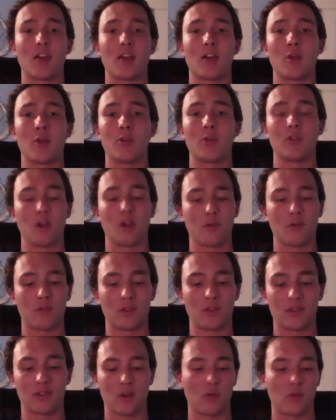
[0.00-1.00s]
I would love to
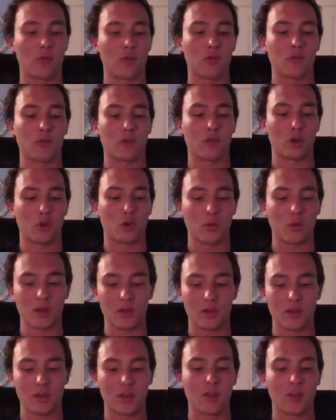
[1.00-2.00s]
sell those very
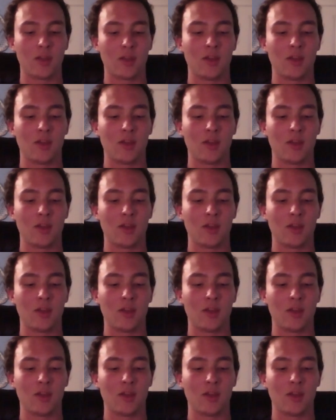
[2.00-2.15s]
quickly.